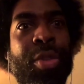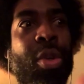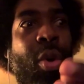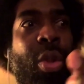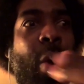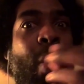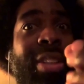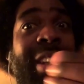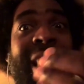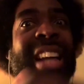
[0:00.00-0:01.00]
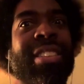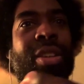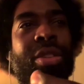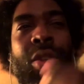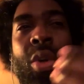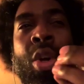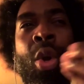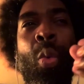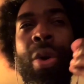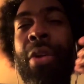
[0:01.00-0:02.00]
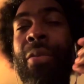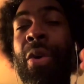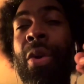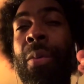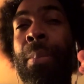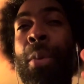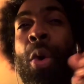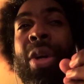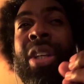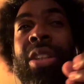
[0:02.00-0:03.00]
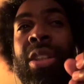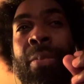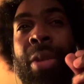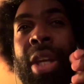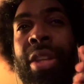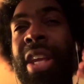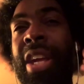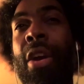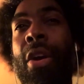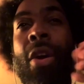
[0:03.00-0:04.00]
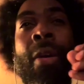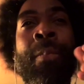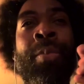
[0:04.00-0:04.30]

So that was the classical. So whatever voice they hear